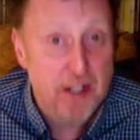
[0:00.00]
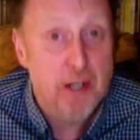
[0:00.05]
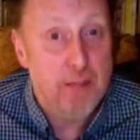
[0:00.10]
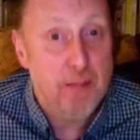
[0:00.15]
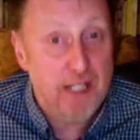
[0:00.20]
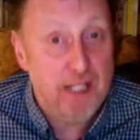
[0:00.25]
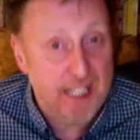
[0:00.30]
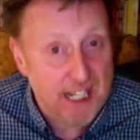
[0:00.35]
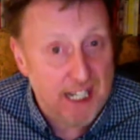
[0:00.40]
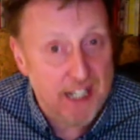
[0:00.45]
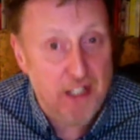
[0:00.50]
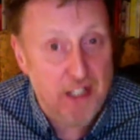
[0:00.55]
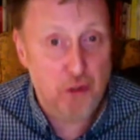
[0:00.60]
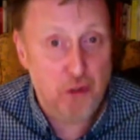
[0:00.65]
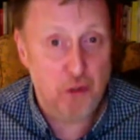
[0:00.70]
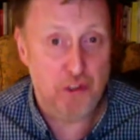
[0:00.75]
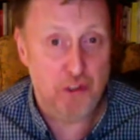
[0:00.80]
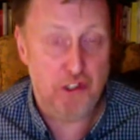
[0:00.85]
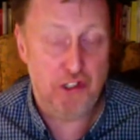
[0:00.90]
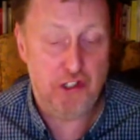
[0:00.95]
But again, in
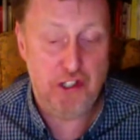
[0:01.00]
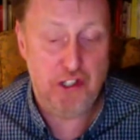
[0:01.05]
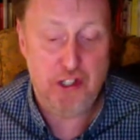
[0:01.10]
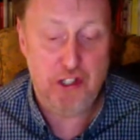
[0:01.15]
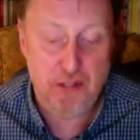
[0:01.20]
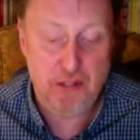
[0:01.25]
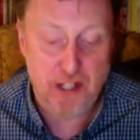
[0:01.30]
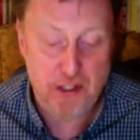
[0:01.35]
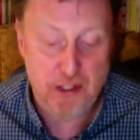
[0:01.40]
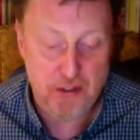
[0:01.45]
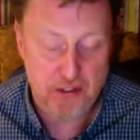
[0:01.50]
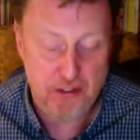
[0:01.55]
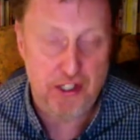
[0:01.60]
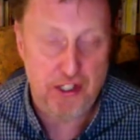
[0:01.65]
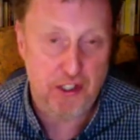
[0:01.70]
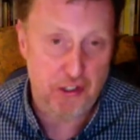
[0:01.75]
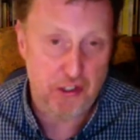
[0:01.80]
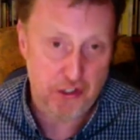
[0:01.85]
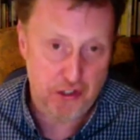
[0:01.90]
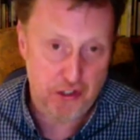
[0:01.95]
order to do those
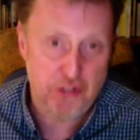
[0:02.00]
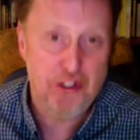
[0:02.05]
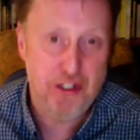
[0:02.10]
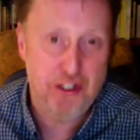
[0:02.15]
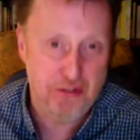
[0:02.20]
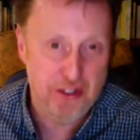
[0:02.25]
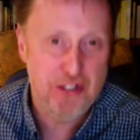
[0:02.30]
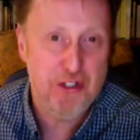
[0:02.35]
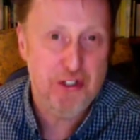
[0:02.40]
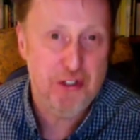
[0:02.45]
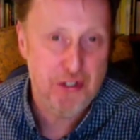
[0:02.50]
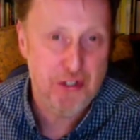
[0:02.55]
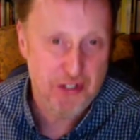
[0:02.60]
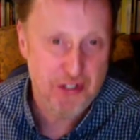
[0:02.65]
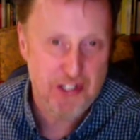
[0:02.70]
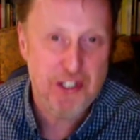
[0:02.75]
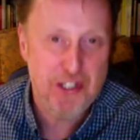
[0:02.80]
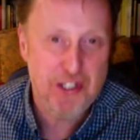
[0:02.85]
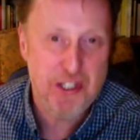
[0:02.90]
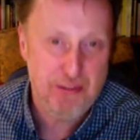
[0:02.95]
things, you need
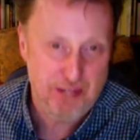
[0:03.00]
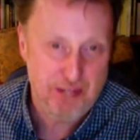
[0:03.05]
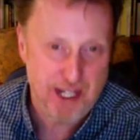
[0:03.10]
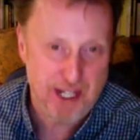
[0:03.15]
resources exactly.